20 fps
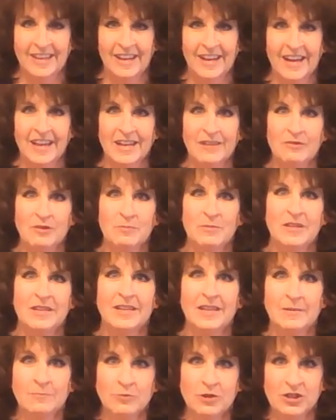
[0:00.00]
Hi
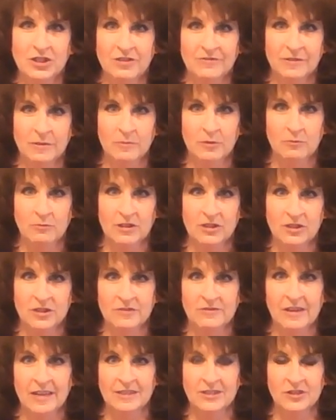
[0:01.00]
everybody, I'm Bridget from the
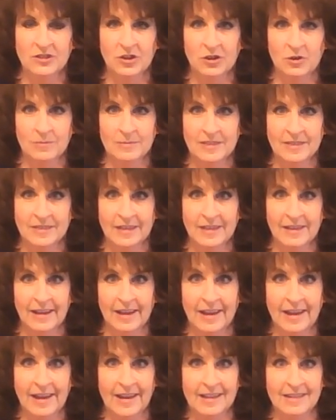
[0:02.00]
Witches Ranch and Homestead,
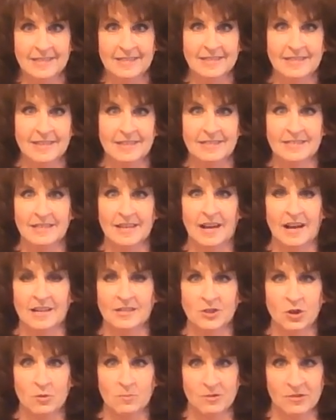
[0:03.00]
and since
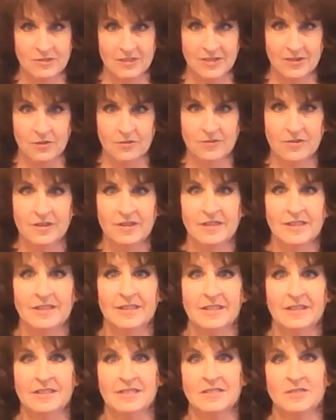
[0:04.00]
October is over and
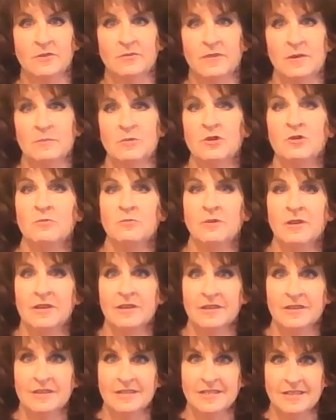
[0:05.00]
it is November, we are
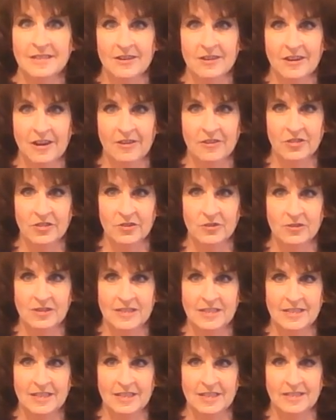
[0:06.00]
going to start our
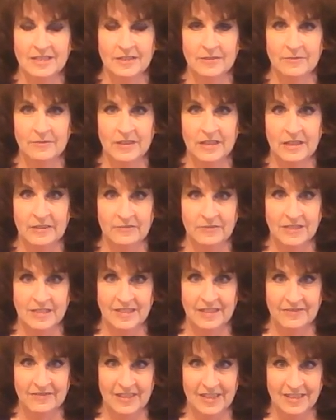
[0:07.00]
30 days of gift
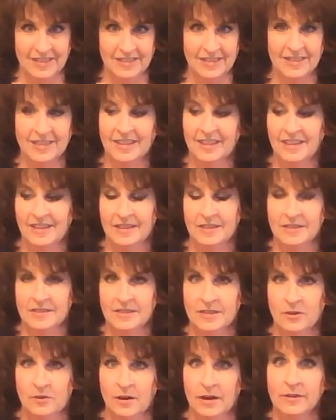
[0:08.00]
giving.
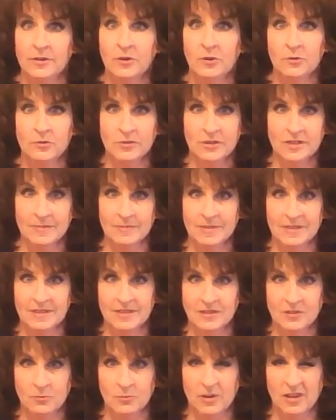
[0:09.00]
So I know Christmas
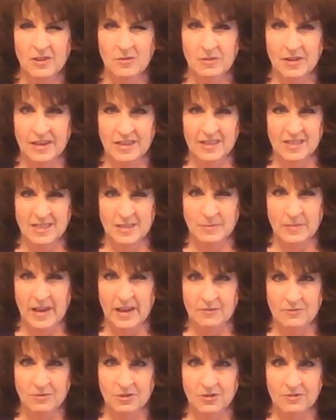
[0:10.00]
is a way away and it's a
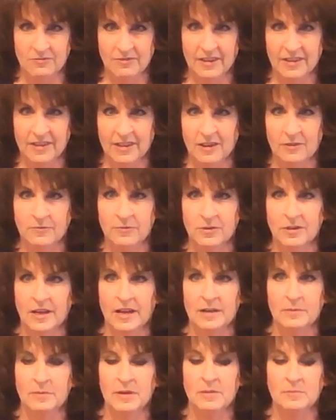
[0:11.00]
bad word right now for a
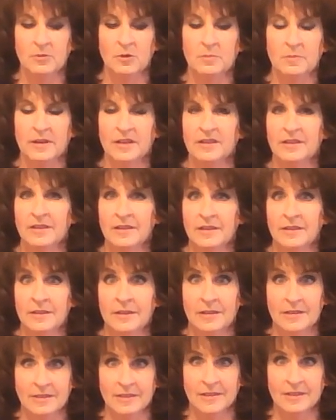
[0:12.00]
lot of people, but
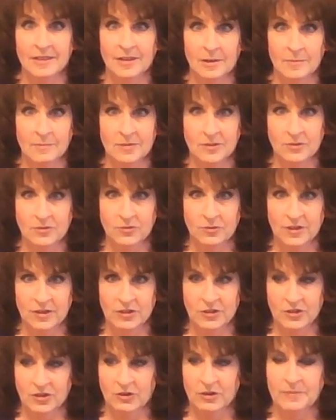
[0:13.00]
it's going to come sooner
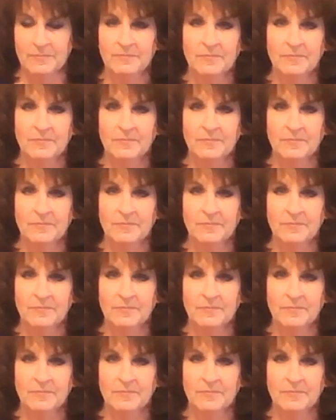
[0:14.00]
than you know.